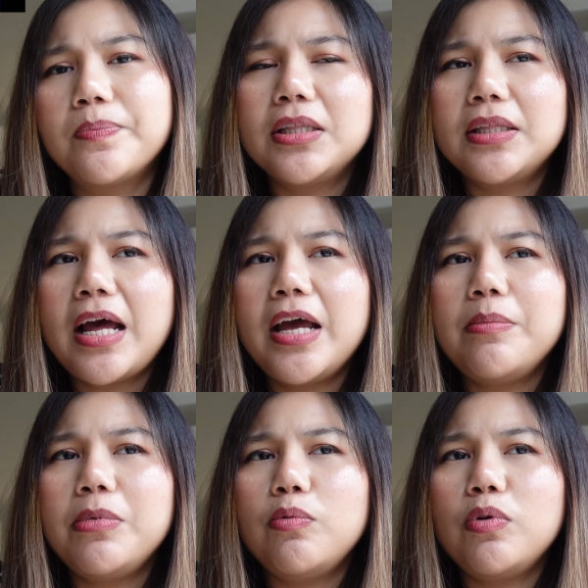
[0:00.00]
The
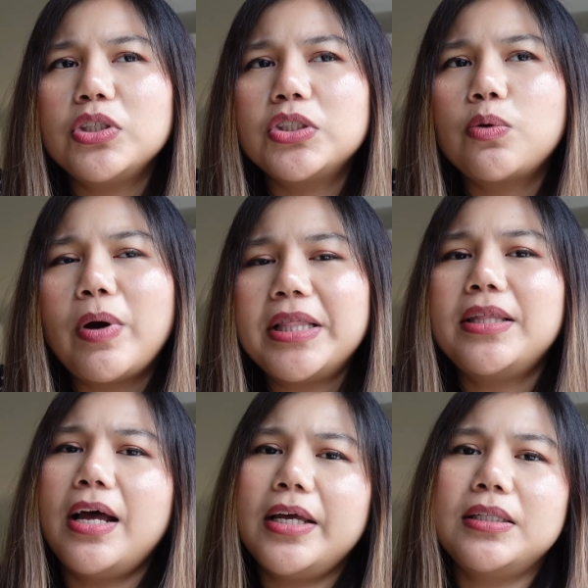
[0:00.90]
time was quite
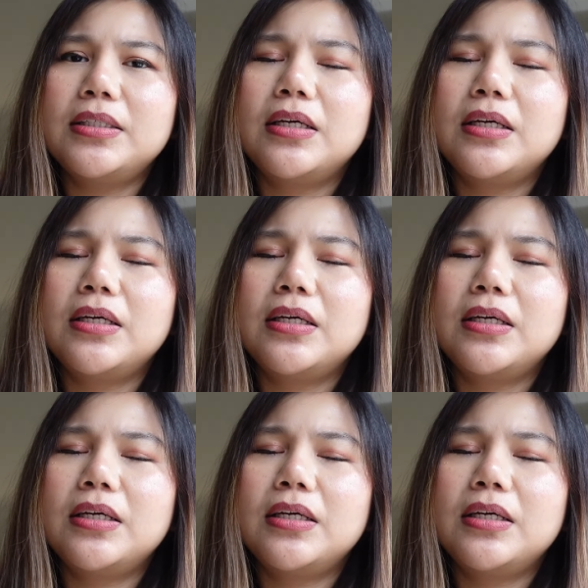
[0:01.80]
tight.